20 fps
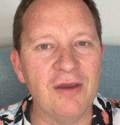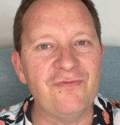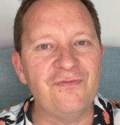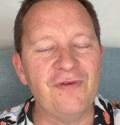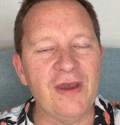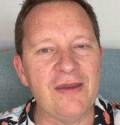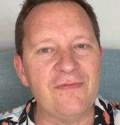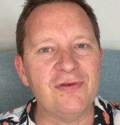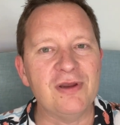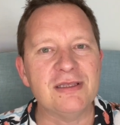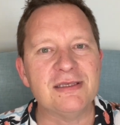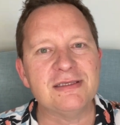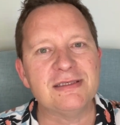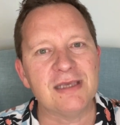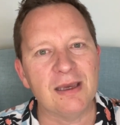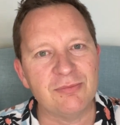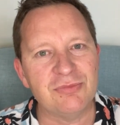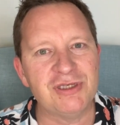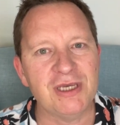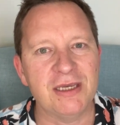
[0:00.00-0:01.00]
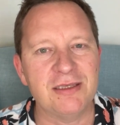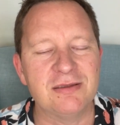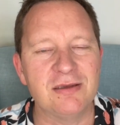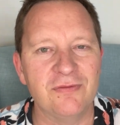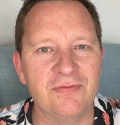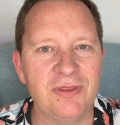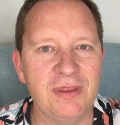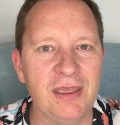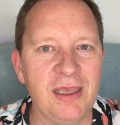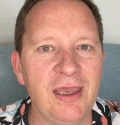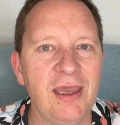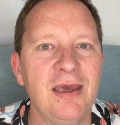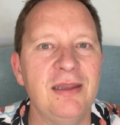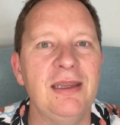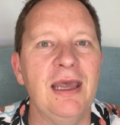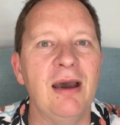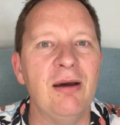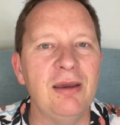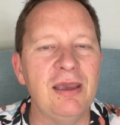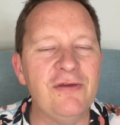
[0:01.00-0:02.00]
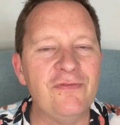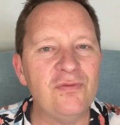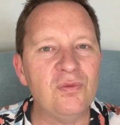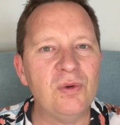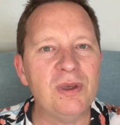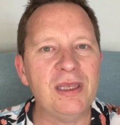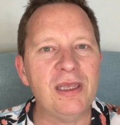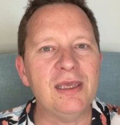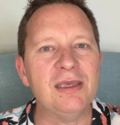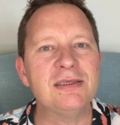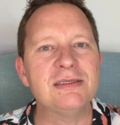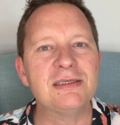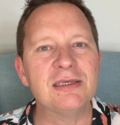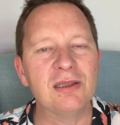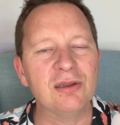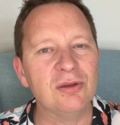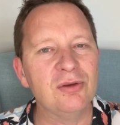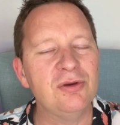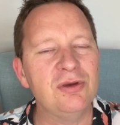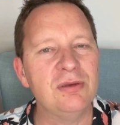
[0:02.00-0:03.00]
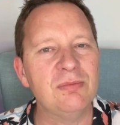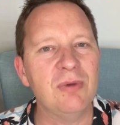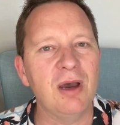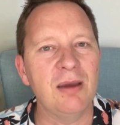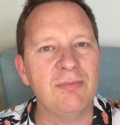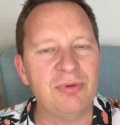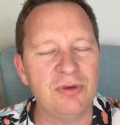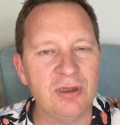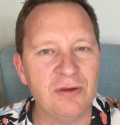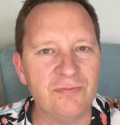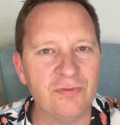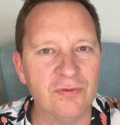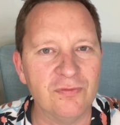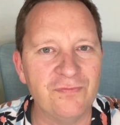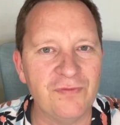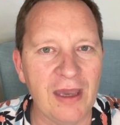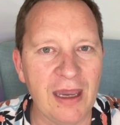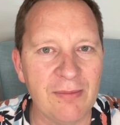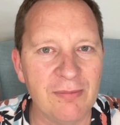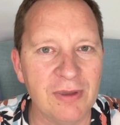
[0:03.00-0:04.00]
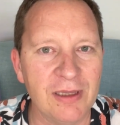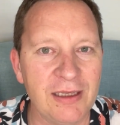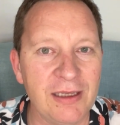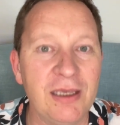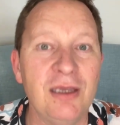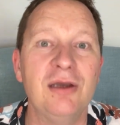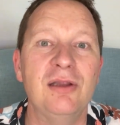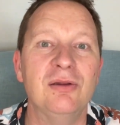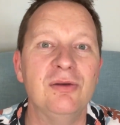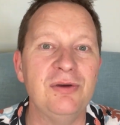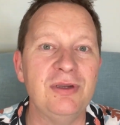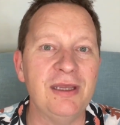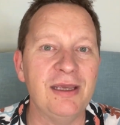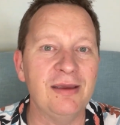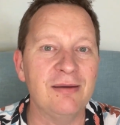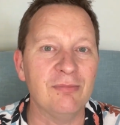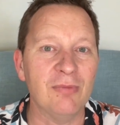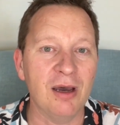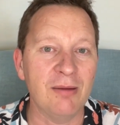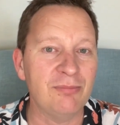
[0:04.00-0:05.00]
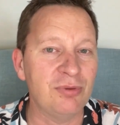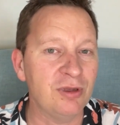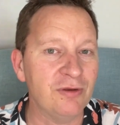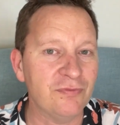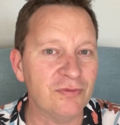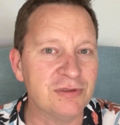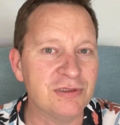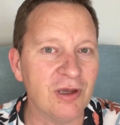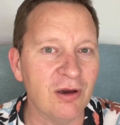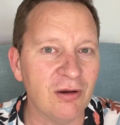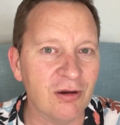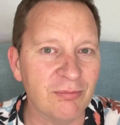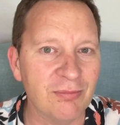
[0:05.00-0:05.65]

favorite subject of the year. Now, if we exclude my beautiful family, including my beautiful dog,